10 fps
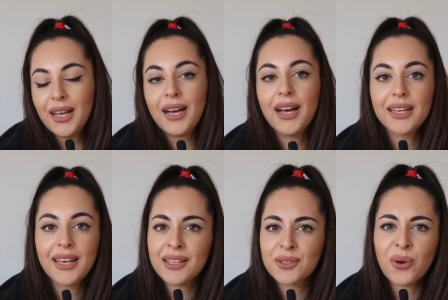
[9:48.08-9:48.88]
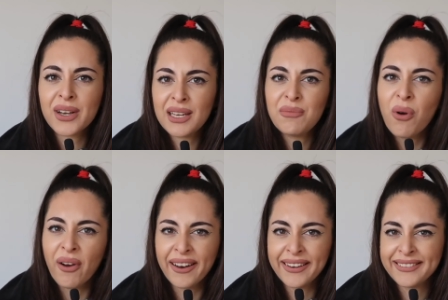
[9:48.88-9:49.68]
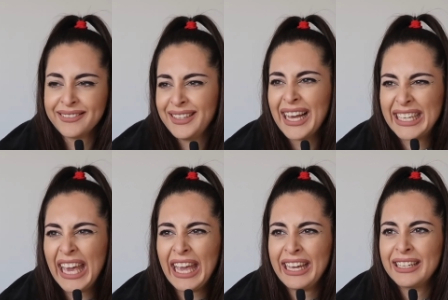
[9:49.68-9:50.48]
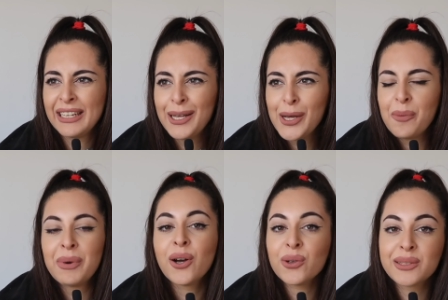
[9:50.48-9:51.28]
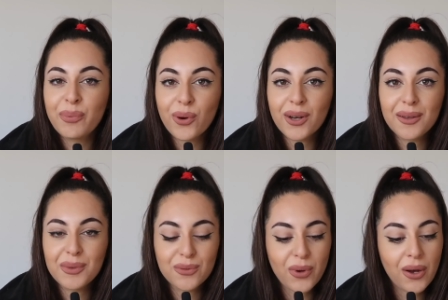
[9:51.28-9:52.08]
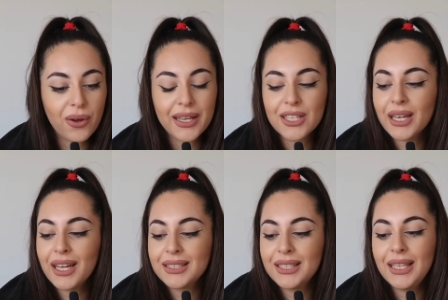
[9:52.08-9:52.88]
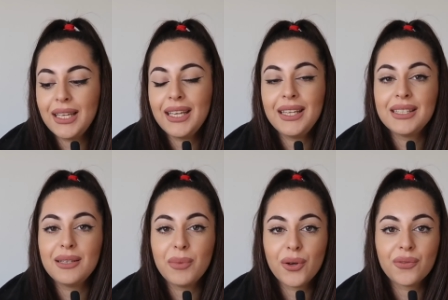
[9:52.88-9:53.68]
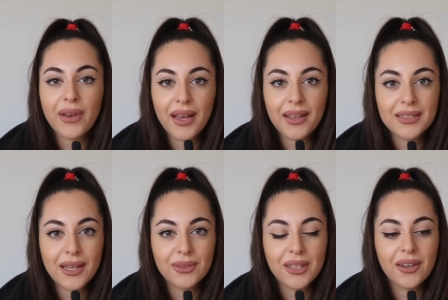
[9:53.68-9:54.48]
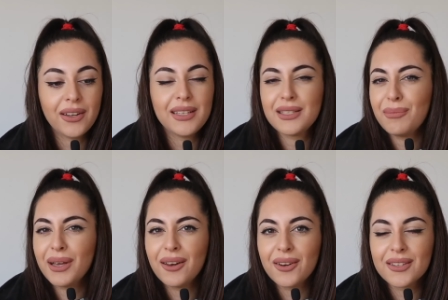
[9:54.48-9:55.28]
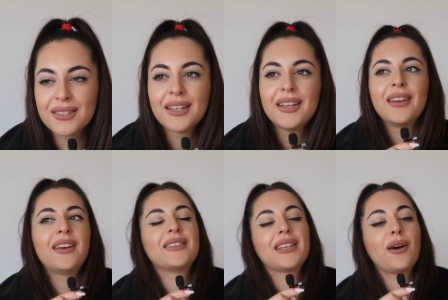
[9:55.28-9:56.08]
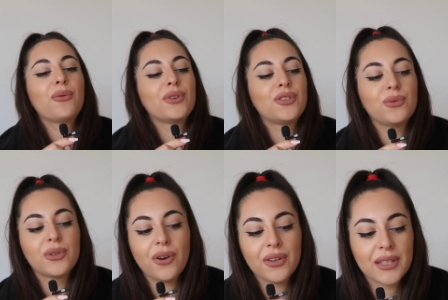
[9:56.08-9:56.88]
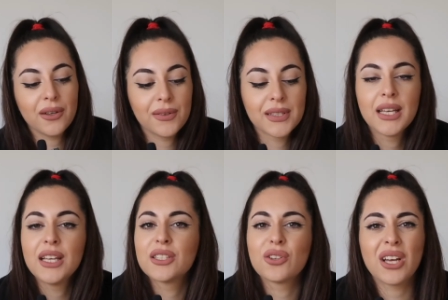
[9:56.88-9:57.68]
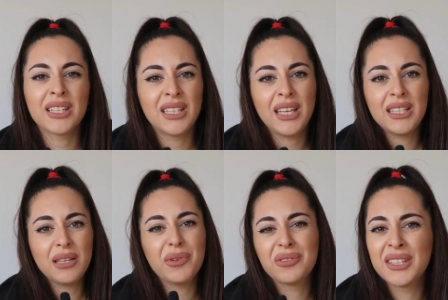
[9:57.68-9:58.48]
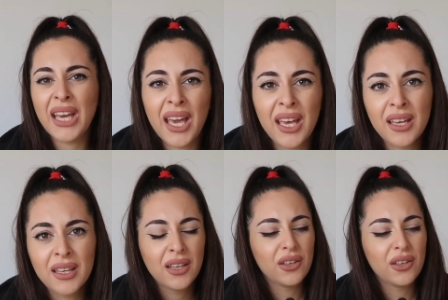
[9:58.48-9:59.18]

I can't talk anymore. I can't. But go support him as well. And shout out to the Ez Mil fans out there. Ez Millers, is that what you would call yourselves? So shout out to the Ez Mil gang.